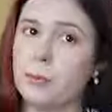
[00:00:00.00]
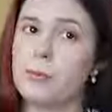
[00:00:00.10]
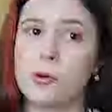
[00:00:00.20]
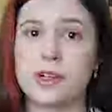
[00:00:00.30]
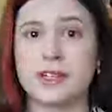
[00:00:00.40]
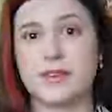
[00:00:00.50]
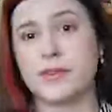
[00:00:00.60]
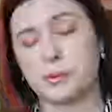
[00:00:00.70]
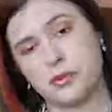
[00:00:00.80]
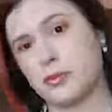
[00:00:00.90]
more than
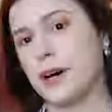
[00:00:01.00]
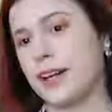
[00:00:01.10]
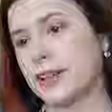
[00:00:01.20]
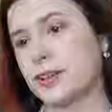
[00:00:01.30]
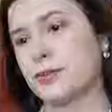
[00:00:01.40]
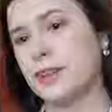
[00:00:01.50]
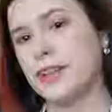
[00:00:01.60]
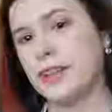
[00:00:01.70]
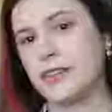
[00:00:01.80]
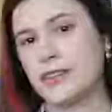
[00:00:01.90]
some of my other
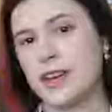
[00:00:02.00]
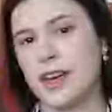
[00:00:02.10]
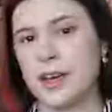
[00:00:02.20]
things